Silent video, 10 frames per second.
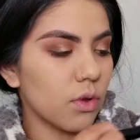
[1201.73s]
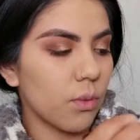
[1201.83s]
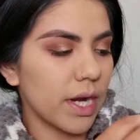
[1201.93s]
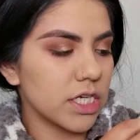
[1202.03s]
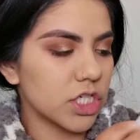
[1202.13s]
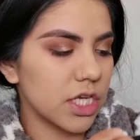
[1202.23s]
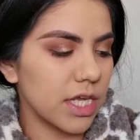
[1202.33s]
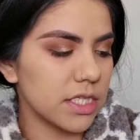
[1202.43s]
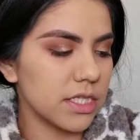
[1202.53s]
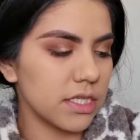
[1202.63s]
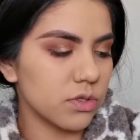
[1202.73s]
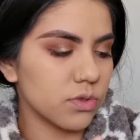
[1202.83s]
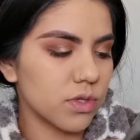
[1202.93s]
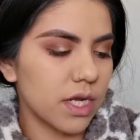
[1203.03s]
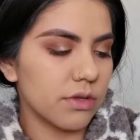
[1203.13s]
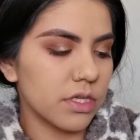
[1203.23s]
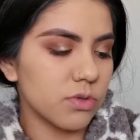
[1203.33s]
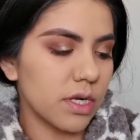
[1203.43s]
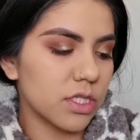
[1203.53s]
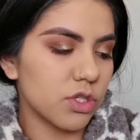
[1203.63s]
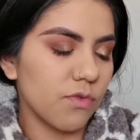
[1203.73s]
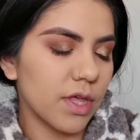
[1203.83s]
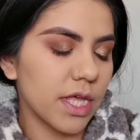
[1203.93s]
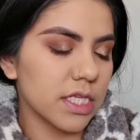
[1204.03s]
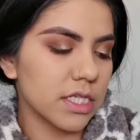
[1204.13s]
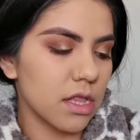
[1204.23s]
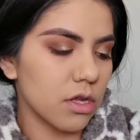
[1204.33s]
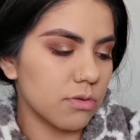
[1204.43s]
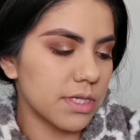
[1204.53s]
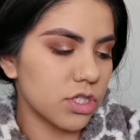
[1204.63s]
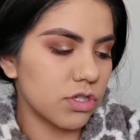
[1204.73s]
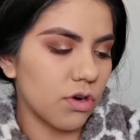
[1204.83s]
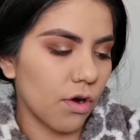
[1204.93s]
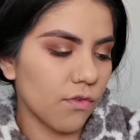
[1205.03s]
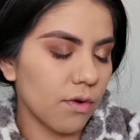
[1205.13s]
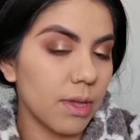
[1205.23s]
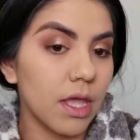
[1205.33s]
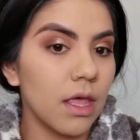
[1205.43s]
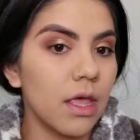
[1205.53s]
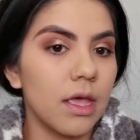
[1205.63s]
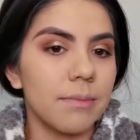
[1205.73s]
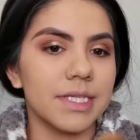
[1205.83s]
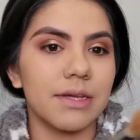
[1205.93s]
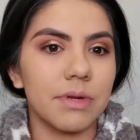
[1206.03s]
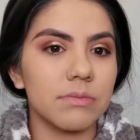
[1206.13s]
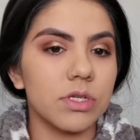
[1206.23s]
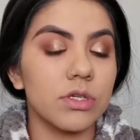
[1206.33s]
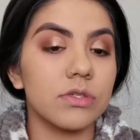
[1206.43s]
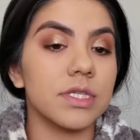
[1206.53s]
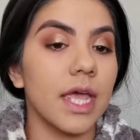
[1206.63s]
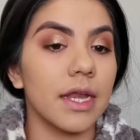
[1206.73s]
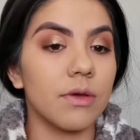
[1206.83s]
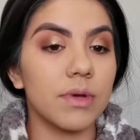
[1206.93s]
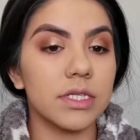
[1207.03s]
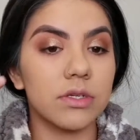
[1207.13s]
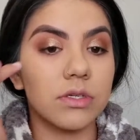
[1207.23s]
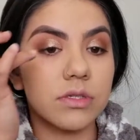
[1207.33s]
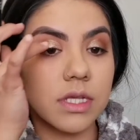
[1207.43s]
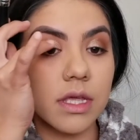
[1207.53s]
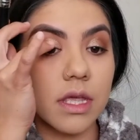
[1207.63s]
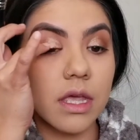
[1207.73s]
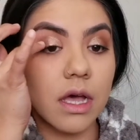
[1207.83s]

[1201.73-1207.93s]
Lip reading: great shades. These ones right here. This one I do feel like it's a little bit too dark for me, but sometimes I'll use it anyways. I'll use it